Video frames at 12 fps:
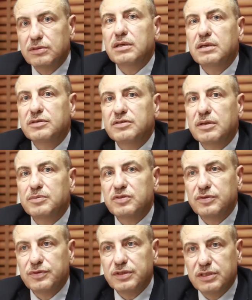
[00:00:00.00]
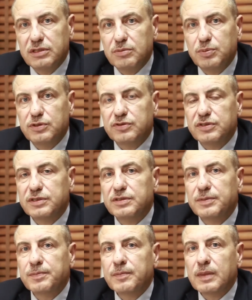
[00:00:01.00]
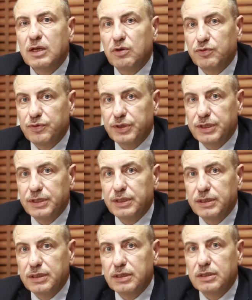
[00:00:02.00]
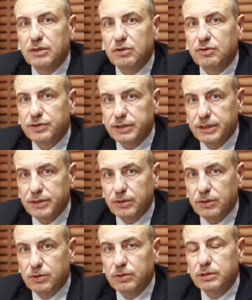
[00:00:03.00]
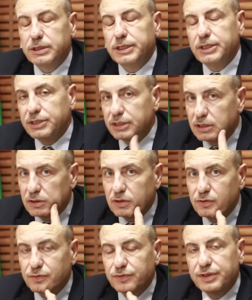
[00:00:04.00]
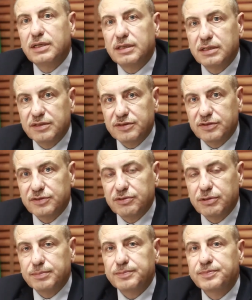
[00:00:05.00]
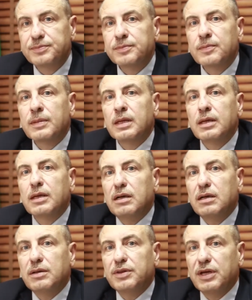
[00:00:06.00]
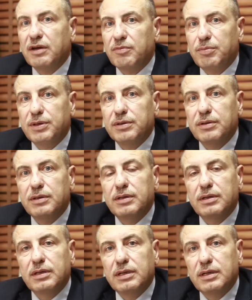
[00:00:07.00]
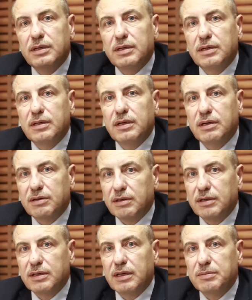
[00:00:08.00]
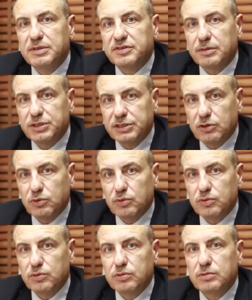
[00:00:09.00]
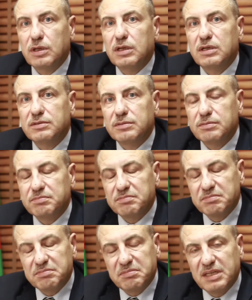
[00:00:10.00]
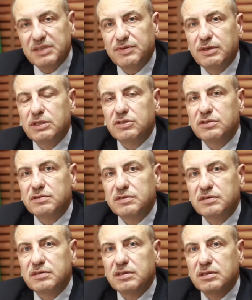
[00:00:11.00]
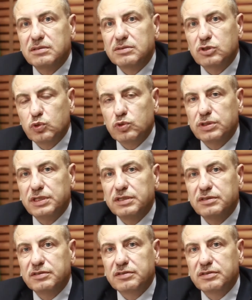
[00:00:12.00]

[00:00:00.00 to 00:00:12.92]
some 17% of the overall area of the Gaza Strip. They have been subjected to many violations, shootings,